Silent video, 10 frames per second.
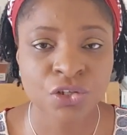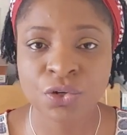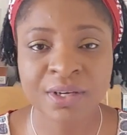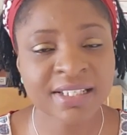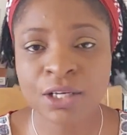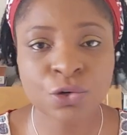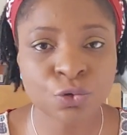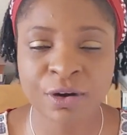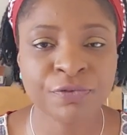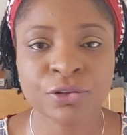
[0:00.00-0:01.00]
So it's a
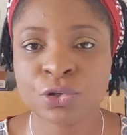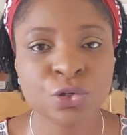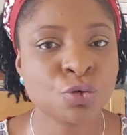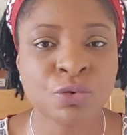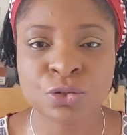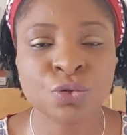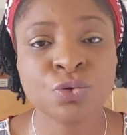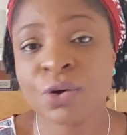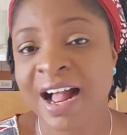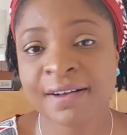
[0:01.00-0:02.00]
good one for those
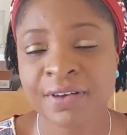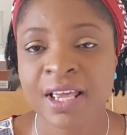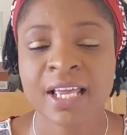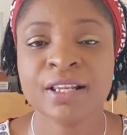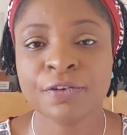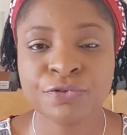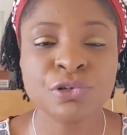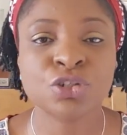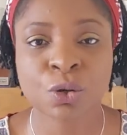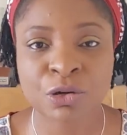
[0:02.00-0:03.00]
who have in the
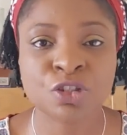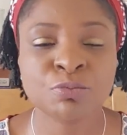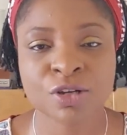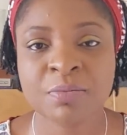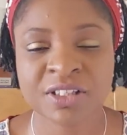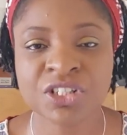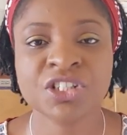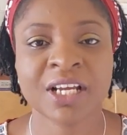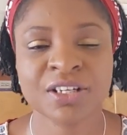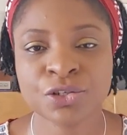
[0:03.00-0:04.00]
future want to become a
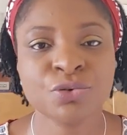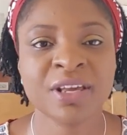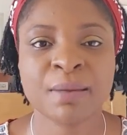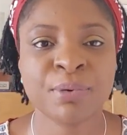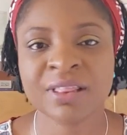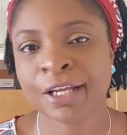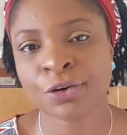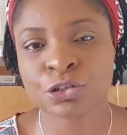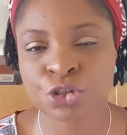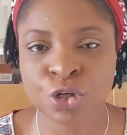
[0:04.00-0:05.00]
teacher in the UK, but they're
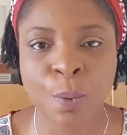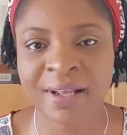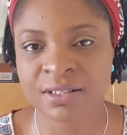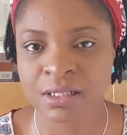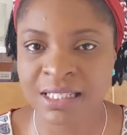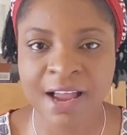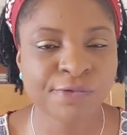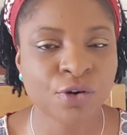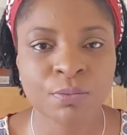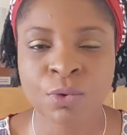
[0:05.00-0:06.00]
not sure where to start
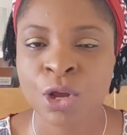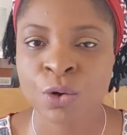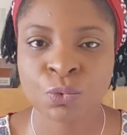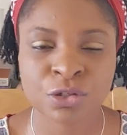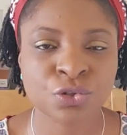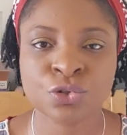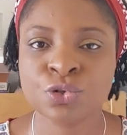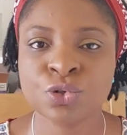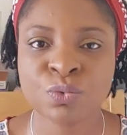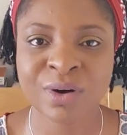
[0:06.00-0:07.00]
from, what to
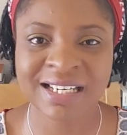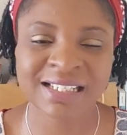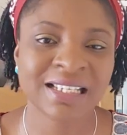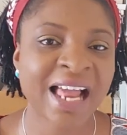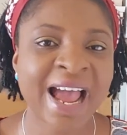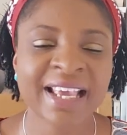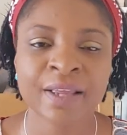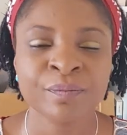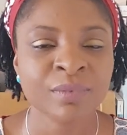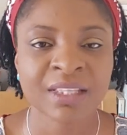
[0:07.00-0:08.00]
do, what it's
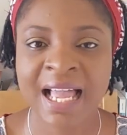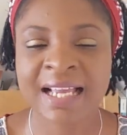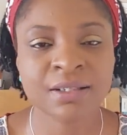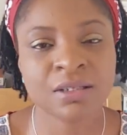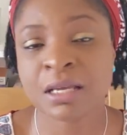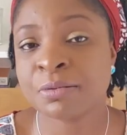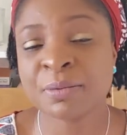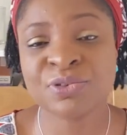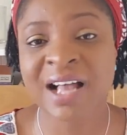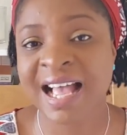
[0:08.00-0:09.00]
like. And if you
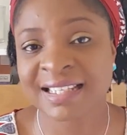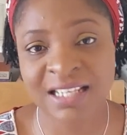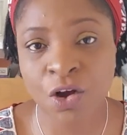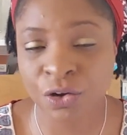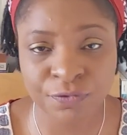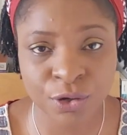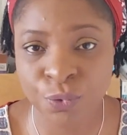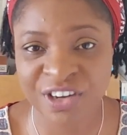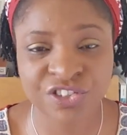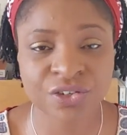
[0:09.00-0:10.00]
want to answer all of your
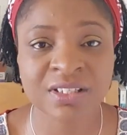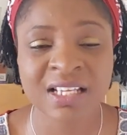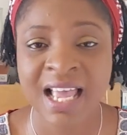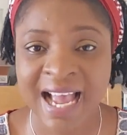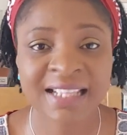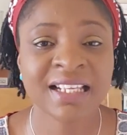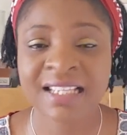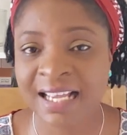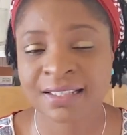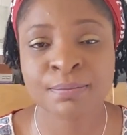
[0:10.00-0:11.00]
questions, I think
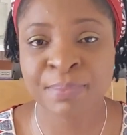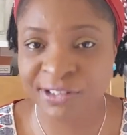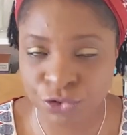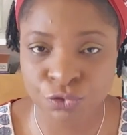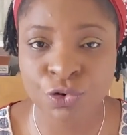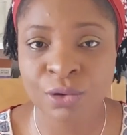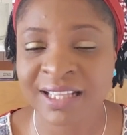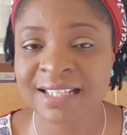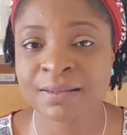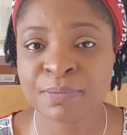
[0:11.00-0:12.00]
that's the best role.
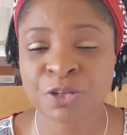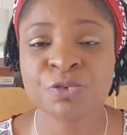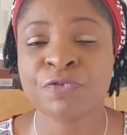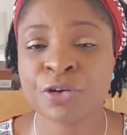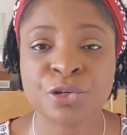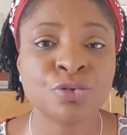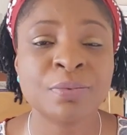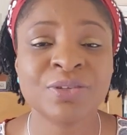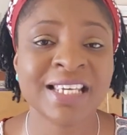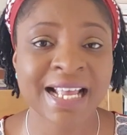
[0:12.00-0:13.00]
That's the best way for you to be
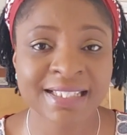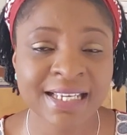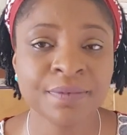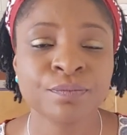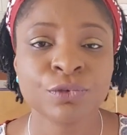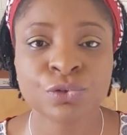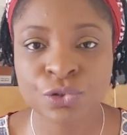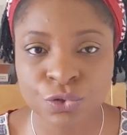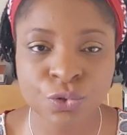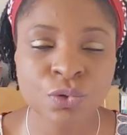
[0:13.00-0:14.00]
able to get in
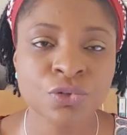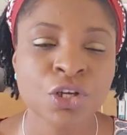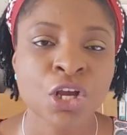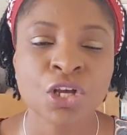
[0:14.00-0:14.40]
to schools.